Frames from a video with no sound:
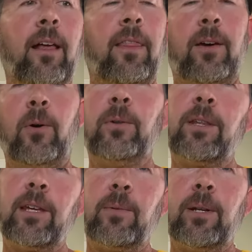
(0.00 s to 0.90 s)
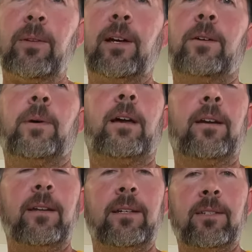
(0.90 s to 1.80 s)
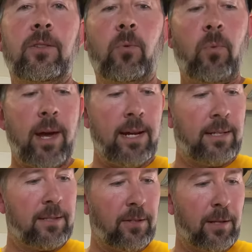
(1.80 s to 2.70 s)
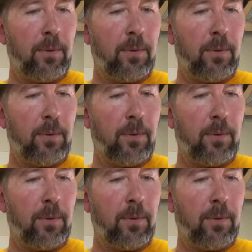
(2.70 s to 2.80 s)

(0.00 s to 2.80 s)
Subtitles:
The only thing we don't like about it is the weight. So let me